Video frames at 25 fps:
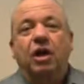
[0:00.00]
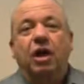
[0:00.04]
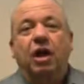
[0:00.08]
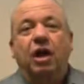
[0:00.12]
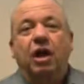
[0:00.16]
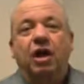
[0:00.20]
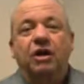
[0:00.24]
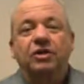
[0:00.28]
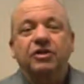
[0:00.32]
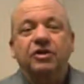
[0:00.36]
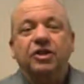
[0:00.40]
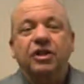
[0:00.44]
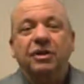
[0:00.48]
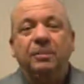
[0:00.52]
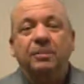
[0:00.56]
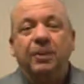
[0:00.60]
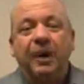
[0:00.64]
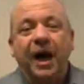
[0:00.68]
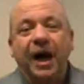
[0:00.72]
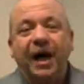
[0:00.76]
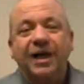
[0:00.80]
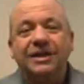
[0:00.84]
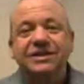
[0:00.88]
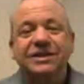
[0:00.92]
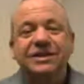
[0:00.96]
the
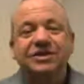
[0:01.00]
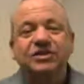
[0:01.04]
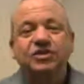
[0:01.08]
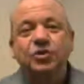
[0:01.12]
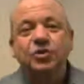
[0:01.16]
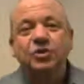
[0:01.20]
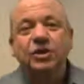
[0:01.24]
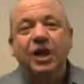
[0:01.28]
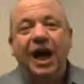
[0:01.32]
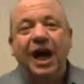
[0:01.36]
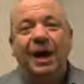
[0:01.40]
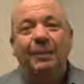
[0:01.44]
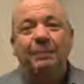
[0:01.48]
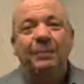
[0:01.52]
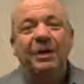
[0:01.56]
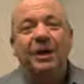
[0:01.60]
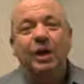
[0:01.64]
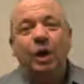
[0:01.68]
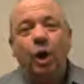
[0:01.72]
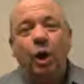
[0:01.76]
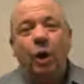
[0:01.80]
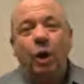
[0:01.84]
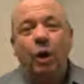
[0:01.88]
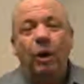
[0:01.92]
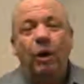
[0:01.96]
deposits do not
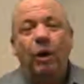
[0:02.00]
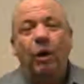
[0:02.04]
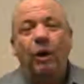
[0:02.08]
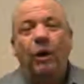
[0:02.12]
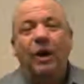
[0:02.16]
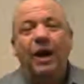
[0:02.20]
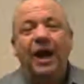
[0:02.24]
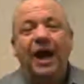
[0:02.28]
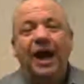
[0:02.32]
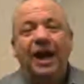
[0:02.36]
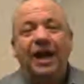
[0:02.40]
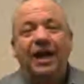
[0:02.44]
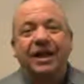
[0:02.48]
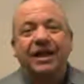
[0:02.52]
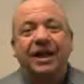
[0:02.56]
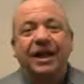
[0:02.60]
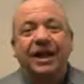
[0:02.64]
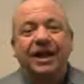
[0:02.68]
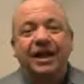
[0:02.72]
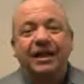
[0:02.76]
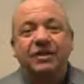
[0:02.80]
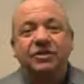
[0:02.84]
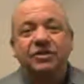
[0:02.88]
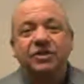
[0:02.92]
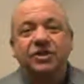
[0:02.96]
belong
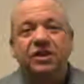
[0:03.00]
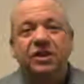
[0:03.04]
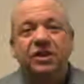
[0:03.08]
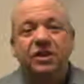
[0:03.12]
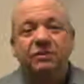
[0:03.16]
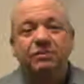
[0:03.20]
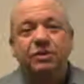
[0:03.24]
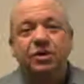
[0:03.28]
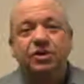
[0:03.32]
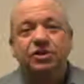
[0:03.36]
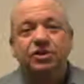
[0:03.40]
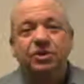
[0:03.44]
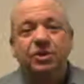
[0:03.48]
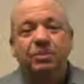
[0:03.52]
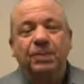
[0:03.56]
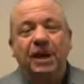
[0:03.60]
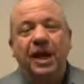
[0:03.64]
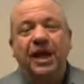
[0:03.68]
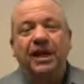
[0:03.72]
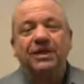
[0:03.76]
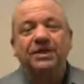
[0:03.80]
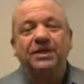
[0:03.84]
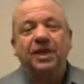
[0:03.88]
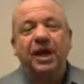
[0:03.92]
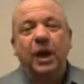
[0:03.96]
to the commercial bank.
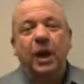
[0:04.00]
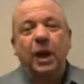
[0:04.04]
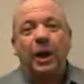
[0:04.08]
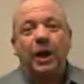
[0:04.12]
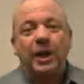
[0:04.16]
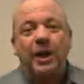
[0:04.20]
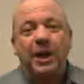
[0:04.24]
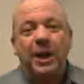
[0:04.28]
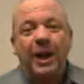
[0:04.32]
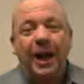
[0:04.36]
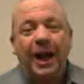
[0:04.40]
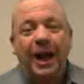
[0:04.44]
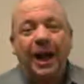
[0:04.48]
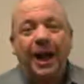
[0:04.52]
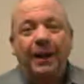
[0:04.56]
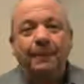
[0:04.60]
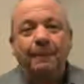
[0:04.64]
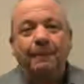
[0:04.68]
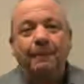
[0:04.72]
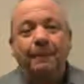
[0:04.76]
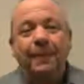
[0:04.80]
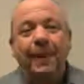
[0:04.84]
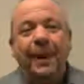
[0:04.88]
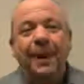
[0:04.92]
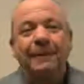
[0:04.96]
They are not
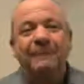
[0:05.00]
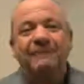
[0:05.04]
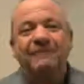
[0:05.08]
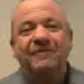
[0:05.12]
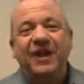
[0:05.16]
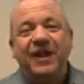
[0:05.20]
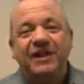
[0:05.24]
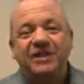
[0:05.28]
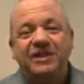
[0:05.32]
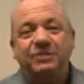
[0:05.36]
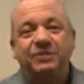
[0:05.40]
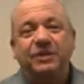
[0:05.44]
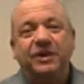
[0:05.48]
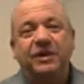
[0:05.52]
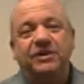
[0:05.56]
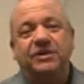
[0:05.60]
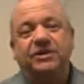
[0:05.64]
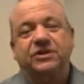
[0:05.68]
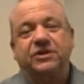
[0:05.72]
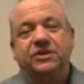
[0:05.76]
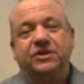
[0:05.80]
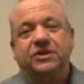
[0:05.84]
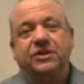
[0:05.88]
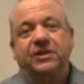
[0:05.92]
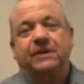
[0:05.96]
investments
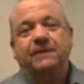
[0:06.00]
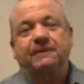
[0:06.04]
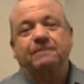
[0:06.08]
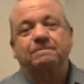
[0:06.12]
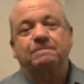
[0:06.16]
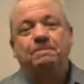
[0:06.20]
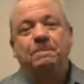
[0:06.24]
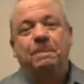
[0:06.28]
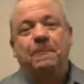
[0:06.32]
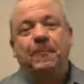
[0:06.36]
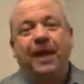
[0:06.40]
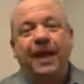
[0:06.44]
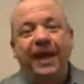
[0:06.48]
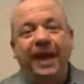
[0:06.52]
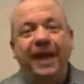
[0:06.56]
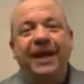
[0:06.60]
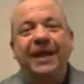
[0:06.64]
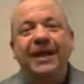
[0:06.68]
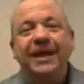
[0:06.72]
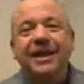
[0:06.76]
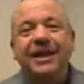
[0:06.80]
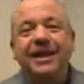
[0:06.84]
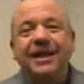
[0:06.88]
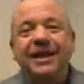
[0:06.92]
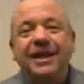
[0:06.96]

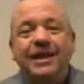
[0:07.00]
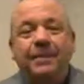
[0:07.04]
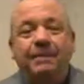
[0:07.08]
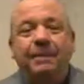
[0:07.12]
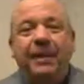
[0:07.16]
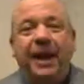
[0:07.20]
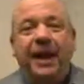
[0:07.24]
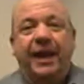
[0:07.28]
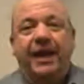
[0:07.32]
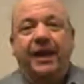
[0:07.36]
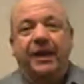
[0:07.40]
in the bank.